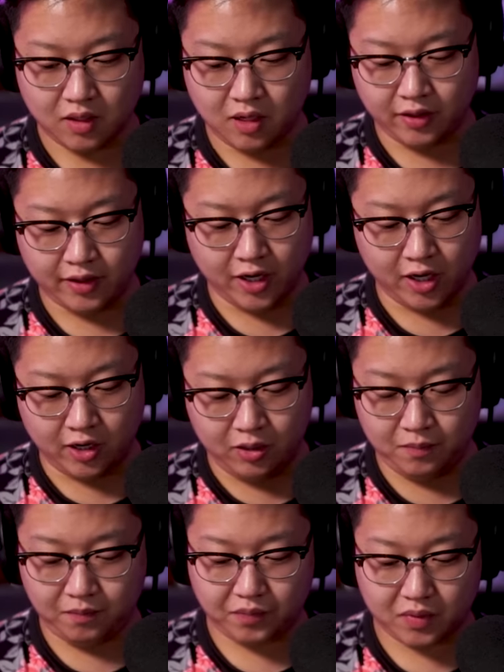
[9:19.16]

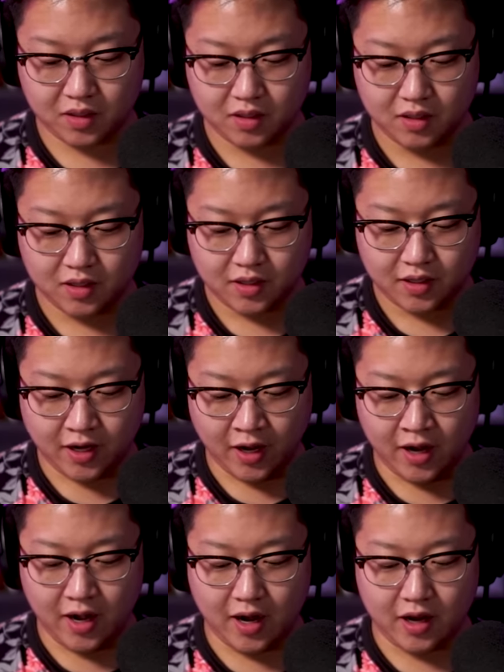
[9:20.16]
Although,
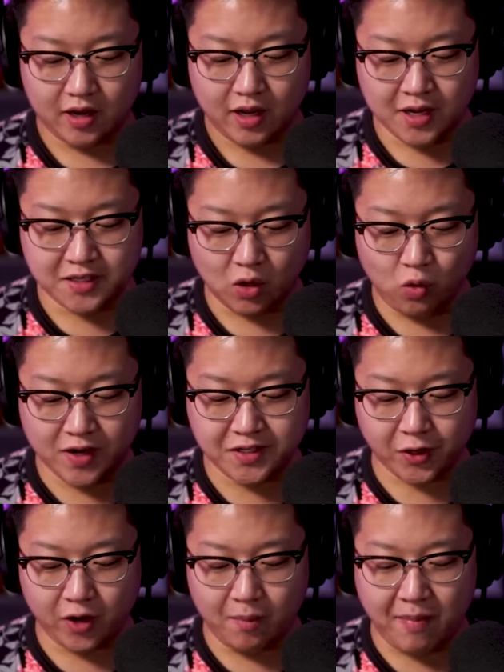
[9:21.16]
is a
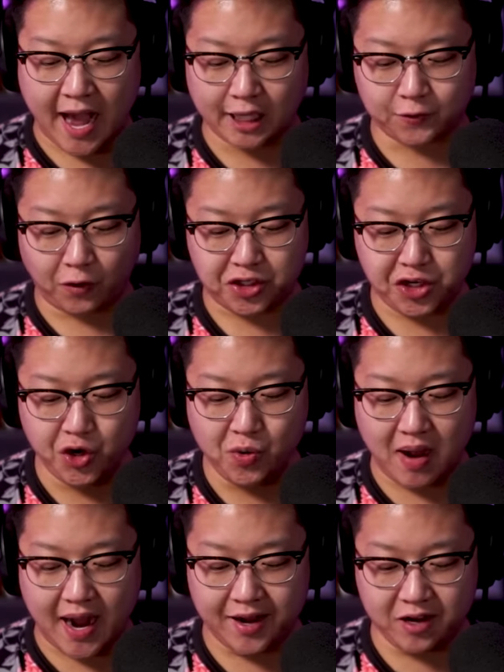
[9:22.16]
wizard a match for 2
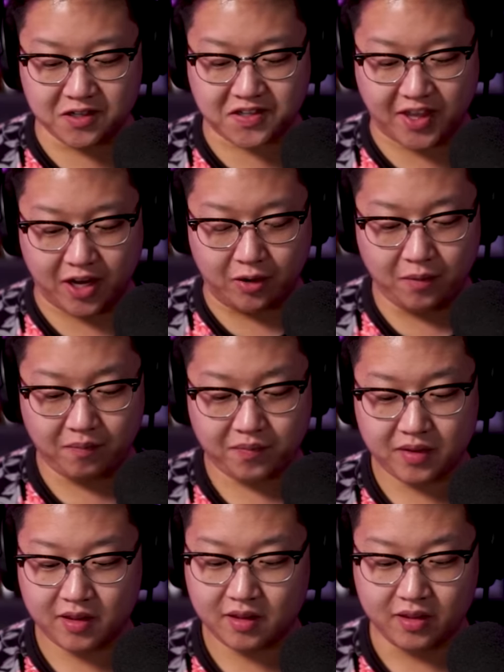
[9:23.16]
miners though?
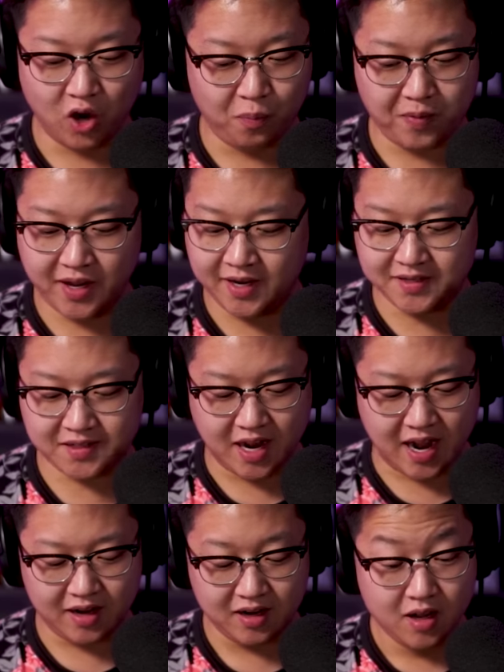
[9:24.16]
Nope, it is
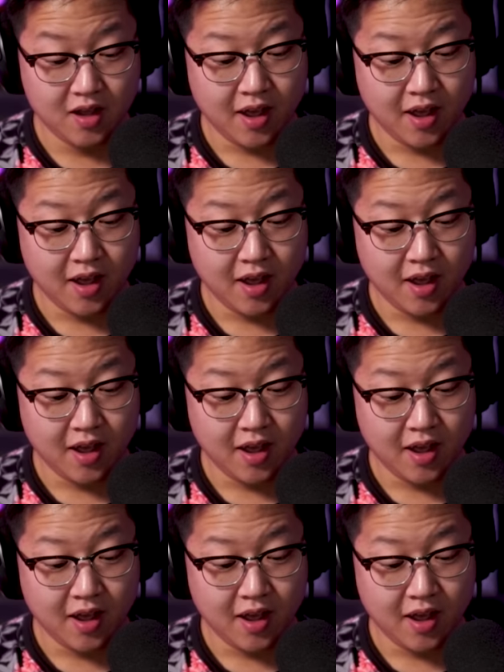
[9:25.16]
not.